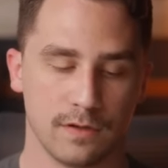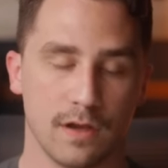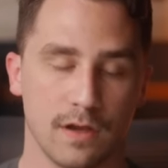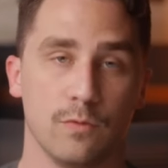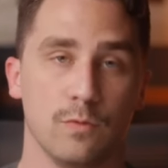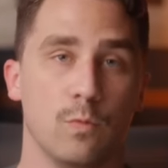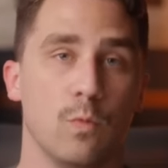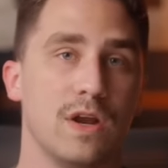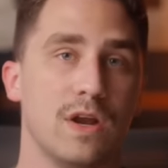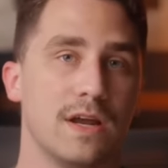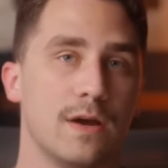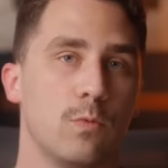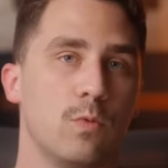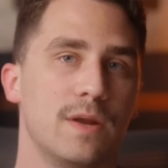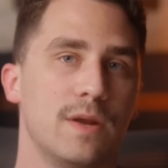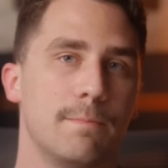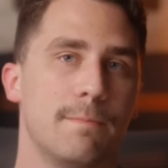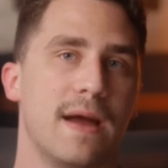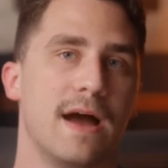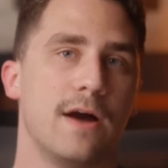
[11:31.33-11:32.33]
uh, what
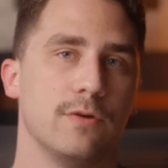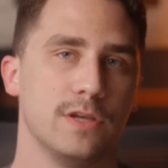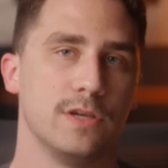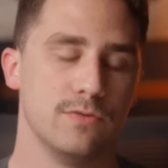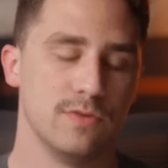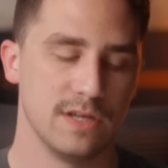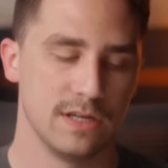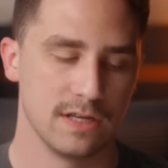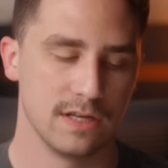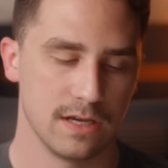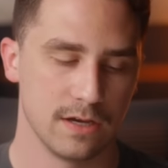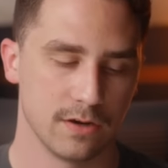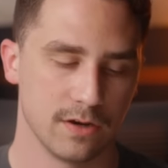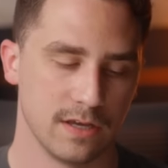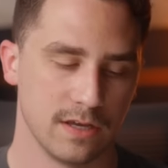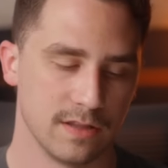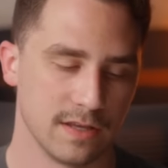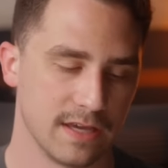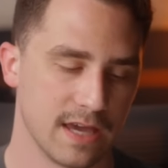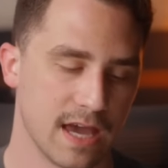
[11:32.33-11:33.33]
what amount you need here
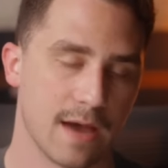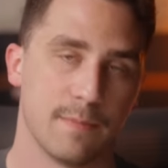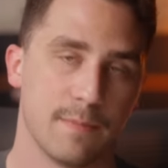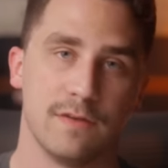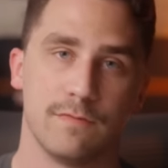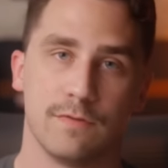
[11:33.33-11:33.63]
in the gap.